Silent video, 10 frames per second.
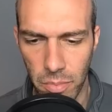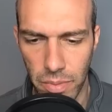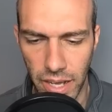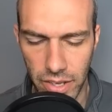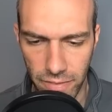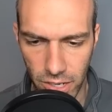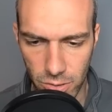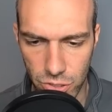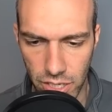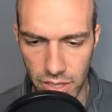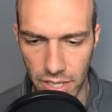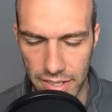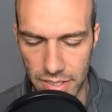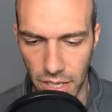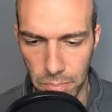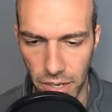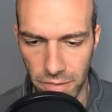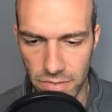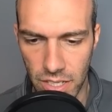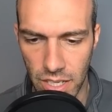But now you have Aqua Jet that got
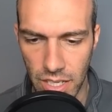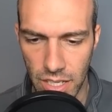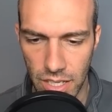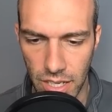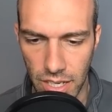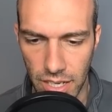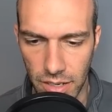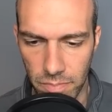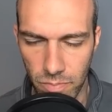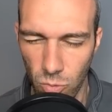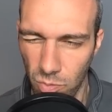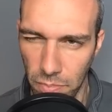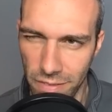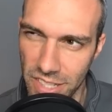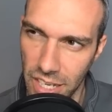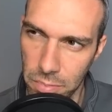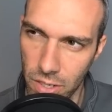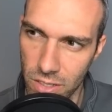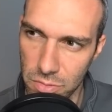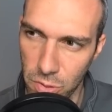buffed and put
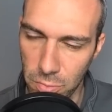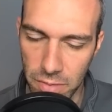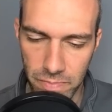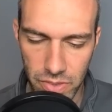on this Pokemon,